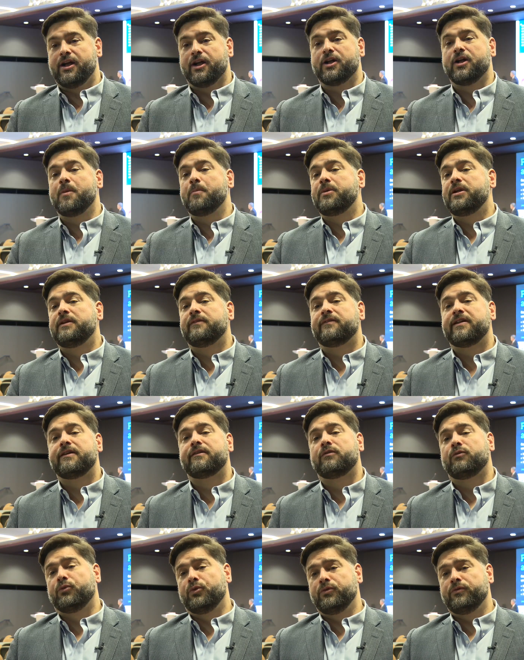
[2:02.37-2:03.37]
A company like
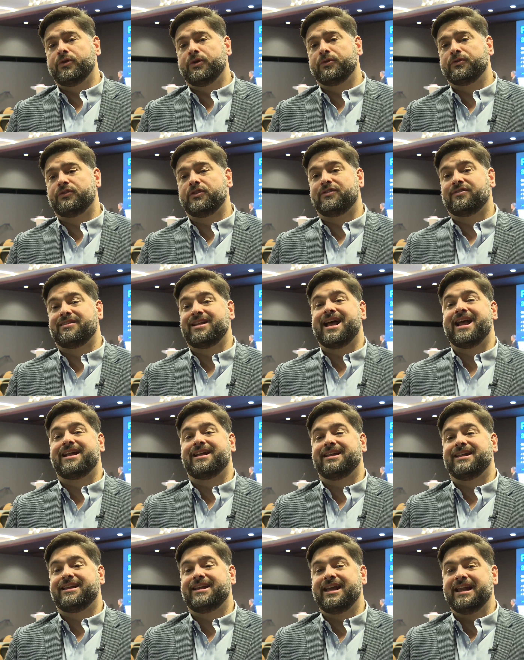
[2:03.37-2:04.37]
Ruvos is not
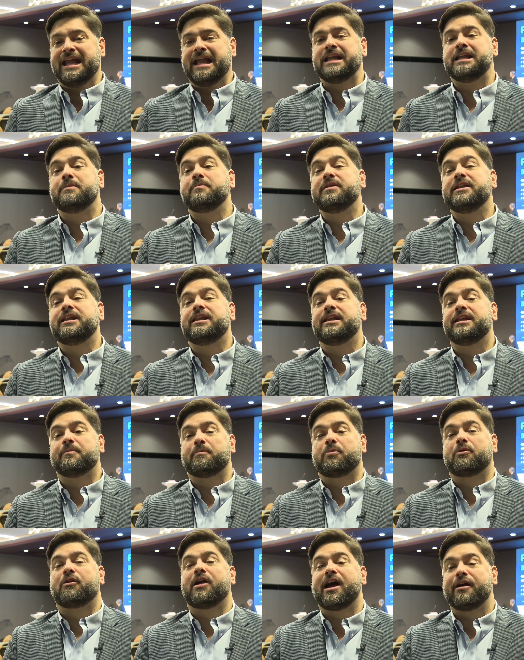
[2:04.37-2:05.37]
going to get an immediate
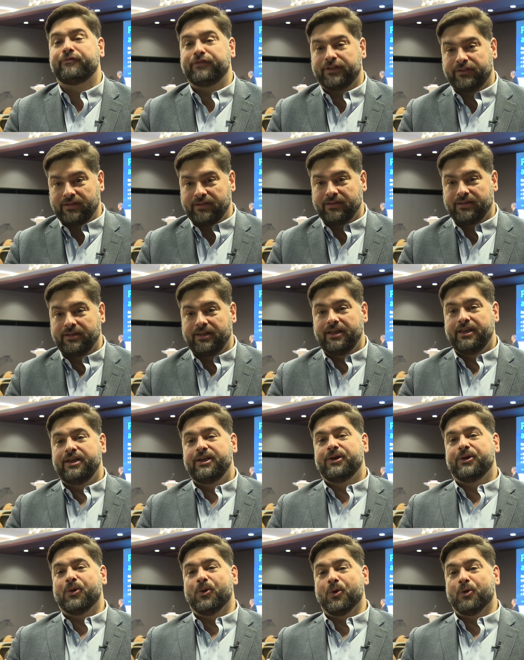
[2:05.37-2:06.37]
profit
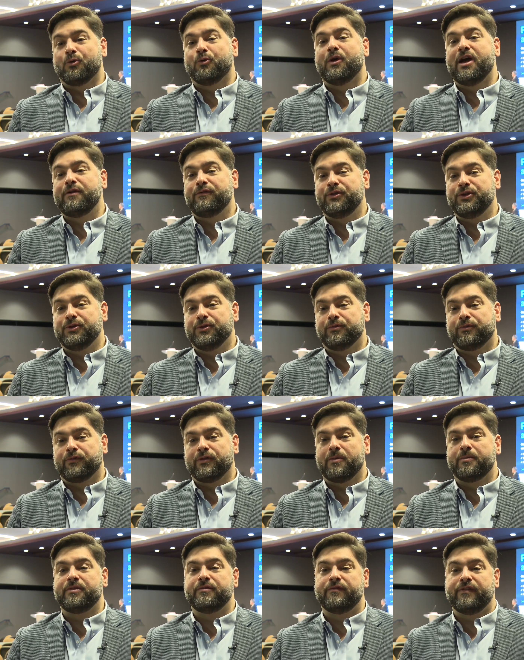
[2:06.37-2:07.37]
or revenue
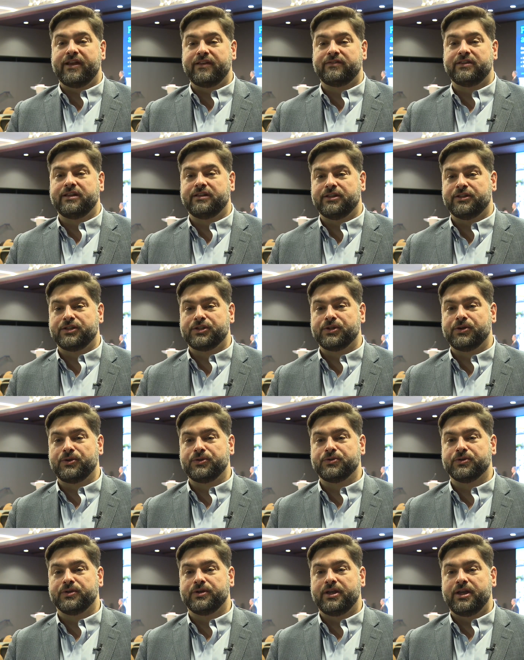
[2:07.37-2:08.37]
from investing in the
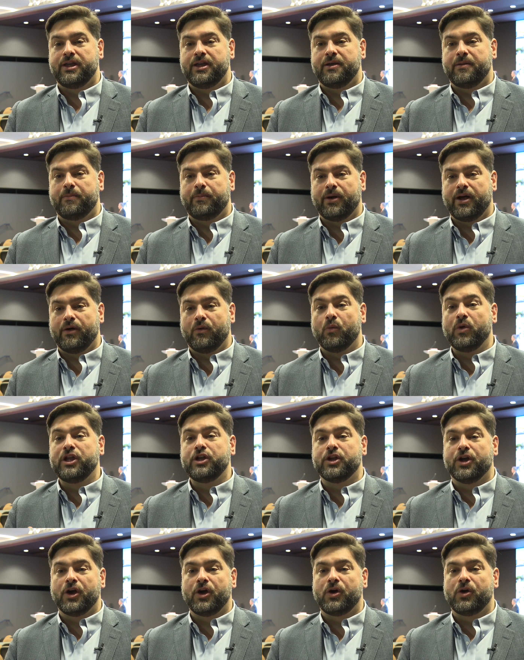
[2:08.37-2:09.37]
children, but we
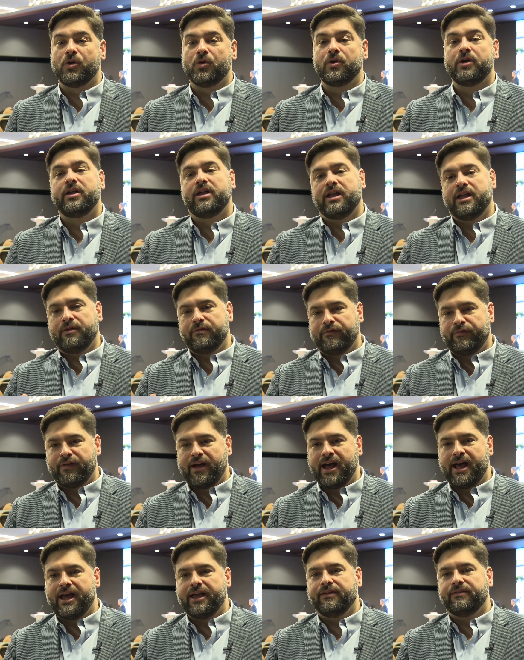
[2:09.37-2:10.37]
know in
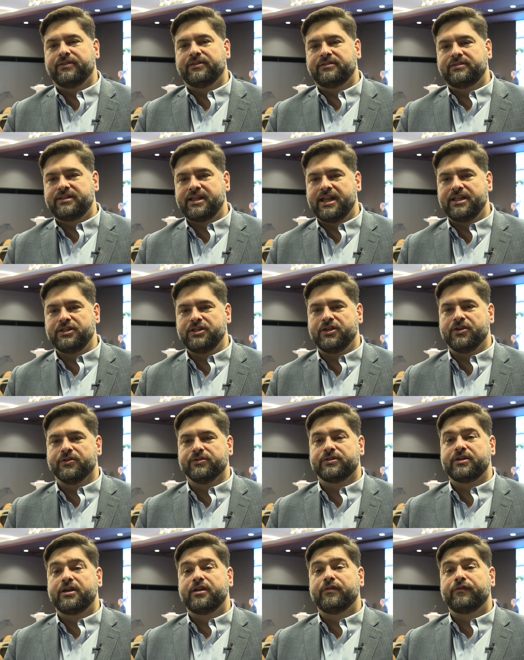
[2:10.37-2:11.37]
five, ten
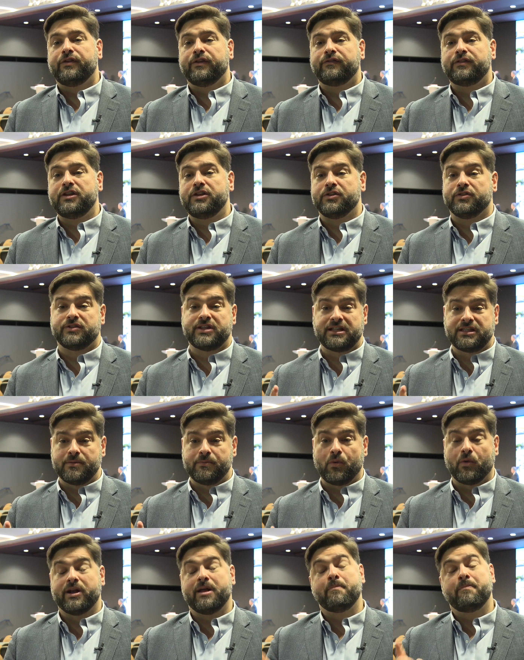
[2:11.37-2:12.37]
years, 15 years, that's
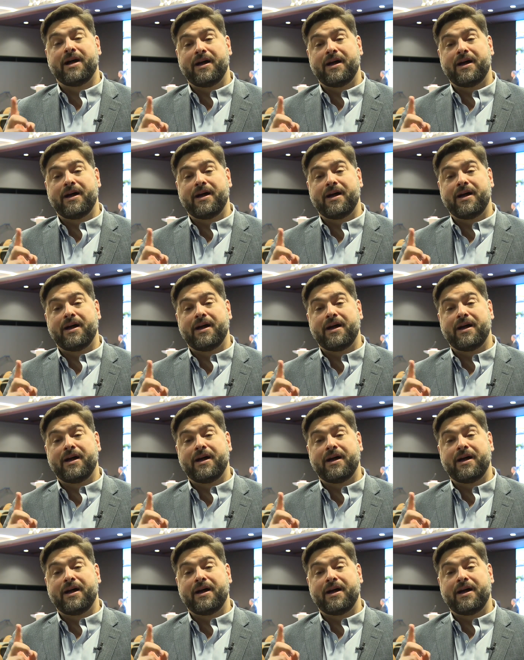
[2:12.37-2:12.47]
important.